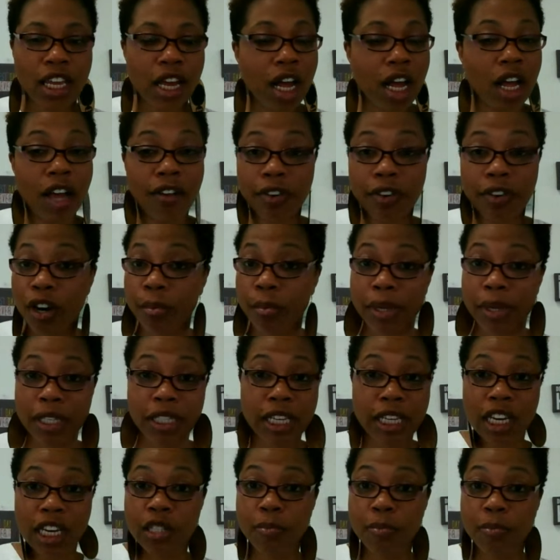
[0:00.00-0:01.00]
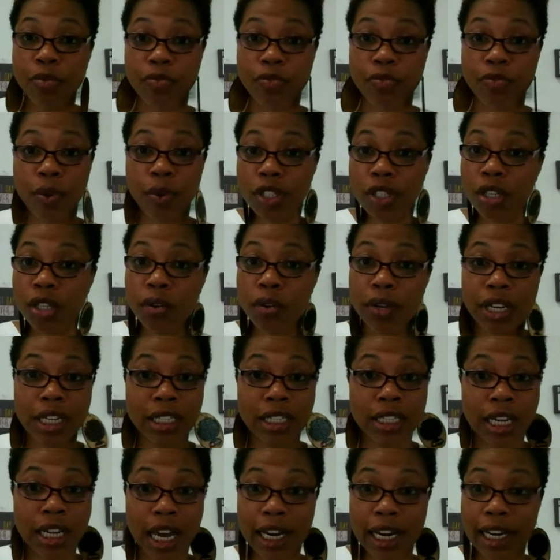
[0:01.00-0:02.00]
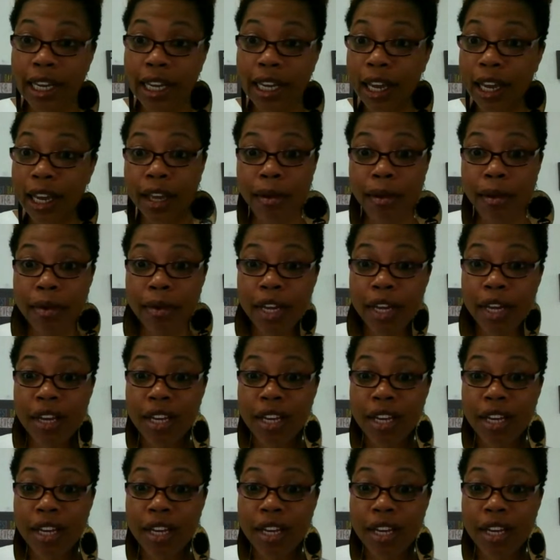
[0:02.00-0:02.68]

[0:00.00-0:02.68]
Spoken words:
Y'all have heard me say this before, so it is not a game.